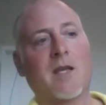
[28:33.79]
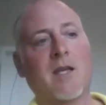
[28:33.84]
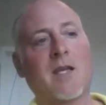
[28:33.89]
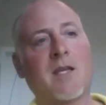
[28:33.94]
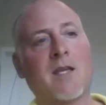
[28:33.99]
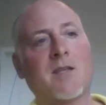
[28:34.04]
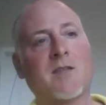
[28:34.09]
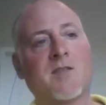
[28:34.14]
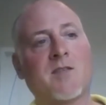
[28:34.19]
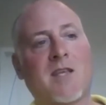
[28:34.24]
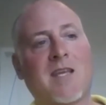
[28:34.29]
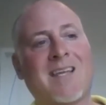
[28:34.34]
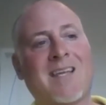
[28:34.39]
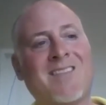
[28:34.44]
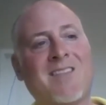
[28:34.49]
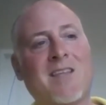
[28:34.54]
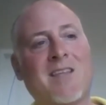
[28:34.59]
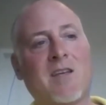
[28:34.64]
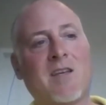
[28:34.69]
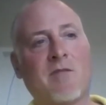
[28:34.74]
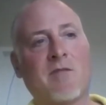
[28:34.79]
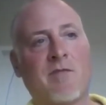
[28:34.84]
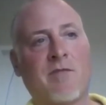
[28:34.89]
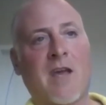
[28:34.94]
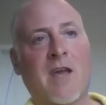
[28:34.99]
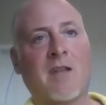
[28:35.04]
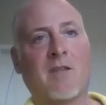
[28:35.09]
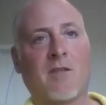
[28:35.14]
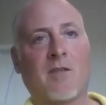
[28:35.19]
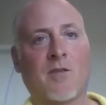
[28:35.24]
is, in the
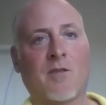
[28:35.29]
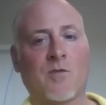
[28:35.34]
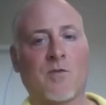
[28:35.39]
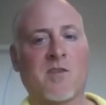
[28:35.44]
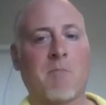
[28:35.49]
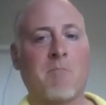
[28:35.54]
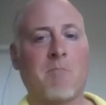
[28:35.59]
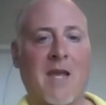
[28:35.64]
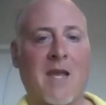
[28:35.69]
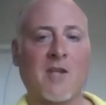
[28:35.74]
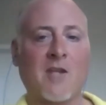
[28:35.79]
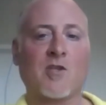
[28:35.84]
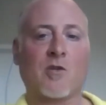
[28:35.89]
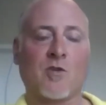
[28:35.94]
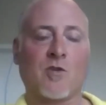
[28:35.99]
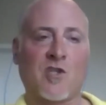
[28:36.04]
event there's a major